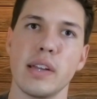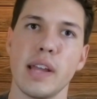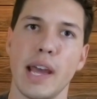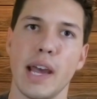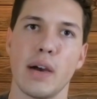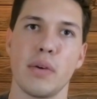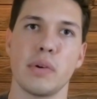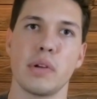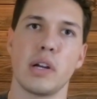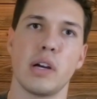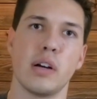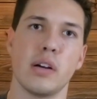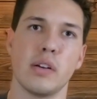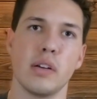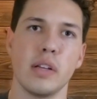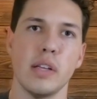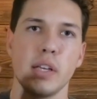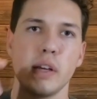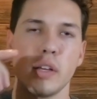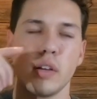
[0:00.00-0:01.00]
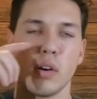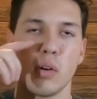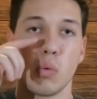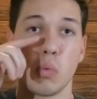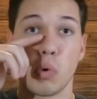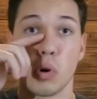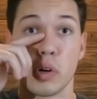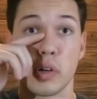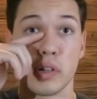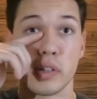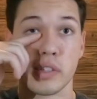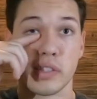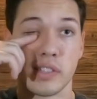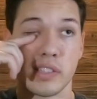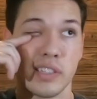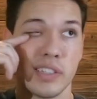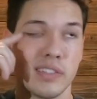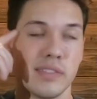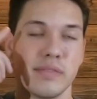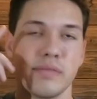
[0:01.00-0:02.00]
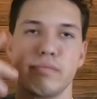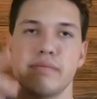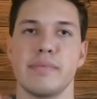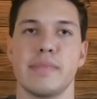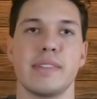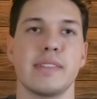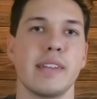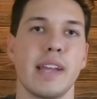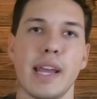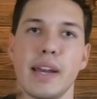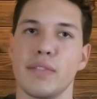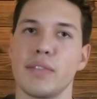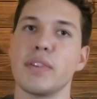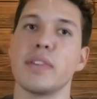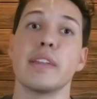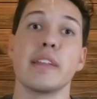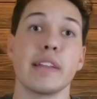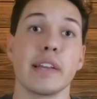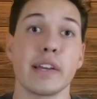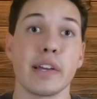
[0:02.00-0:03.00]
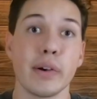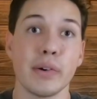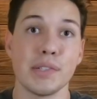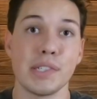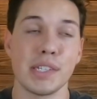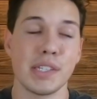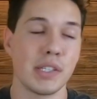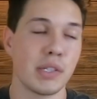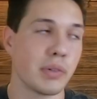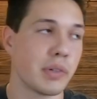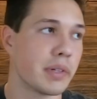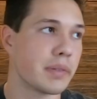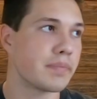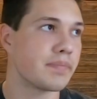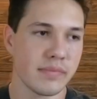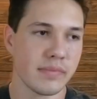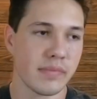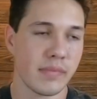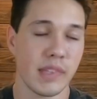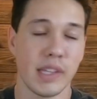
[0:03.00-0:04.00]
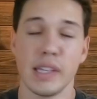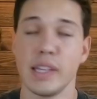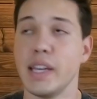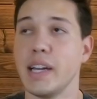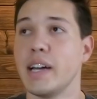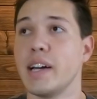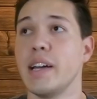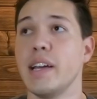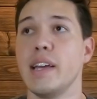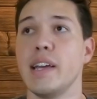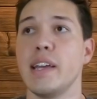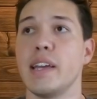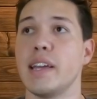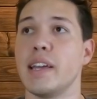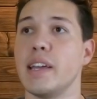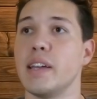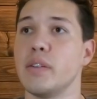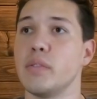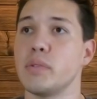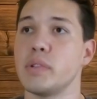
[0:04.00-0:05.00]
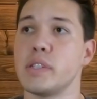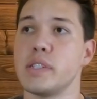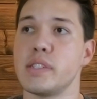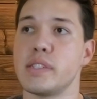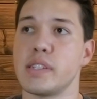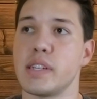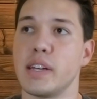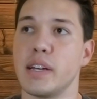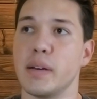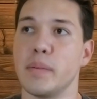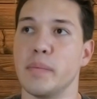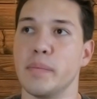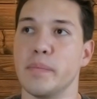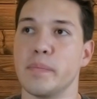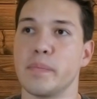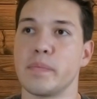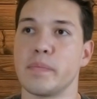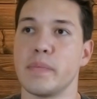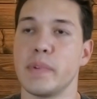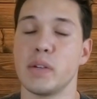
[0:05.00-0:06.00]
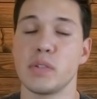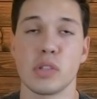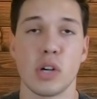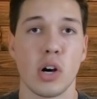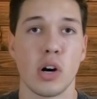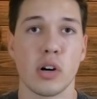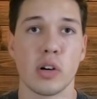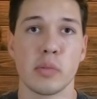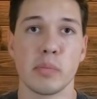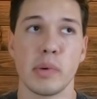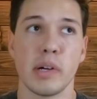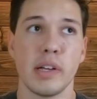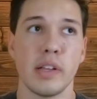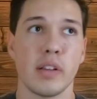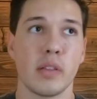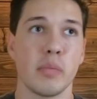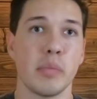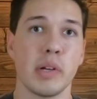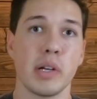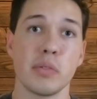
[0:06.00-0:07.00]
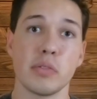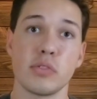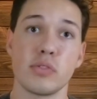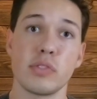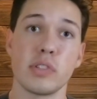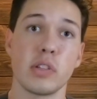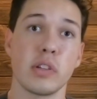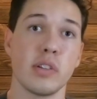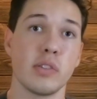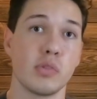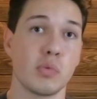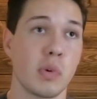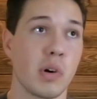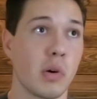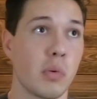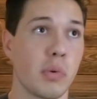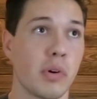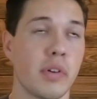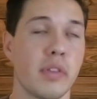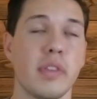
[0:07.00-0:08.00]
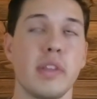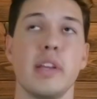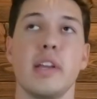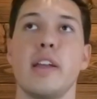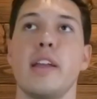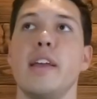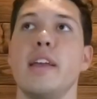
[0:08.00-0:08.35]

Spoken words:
how it all works and everything that goes into it. Yeah, it was a hard month, but it was well worth it.